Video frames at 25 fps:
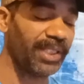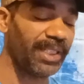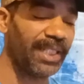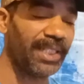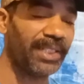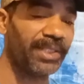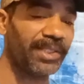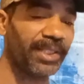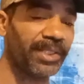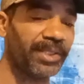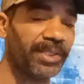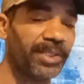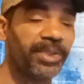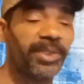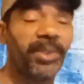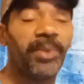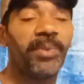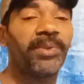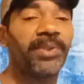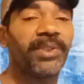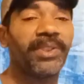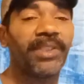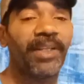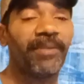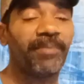these
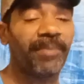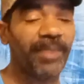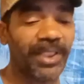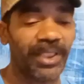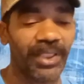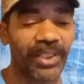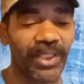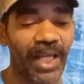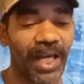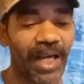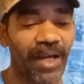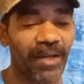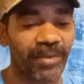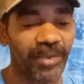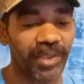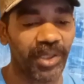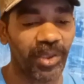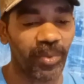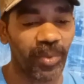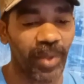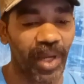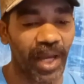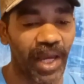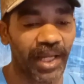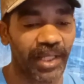institutions have been allowed
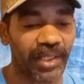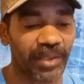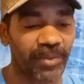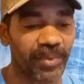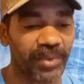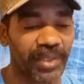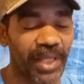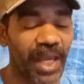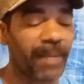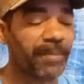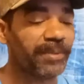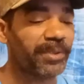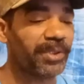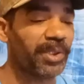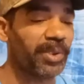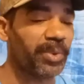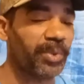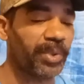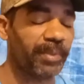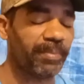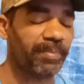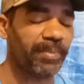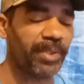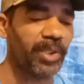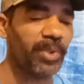to act with
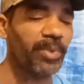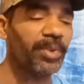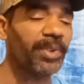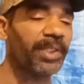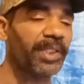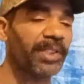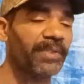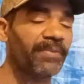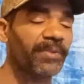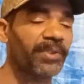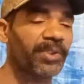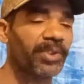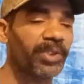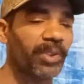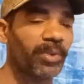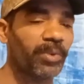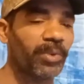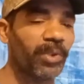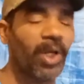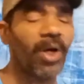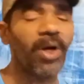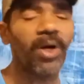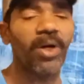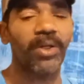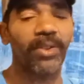absolute impunity for so
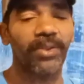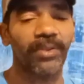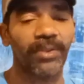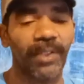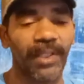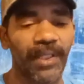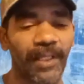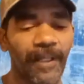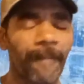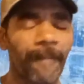long,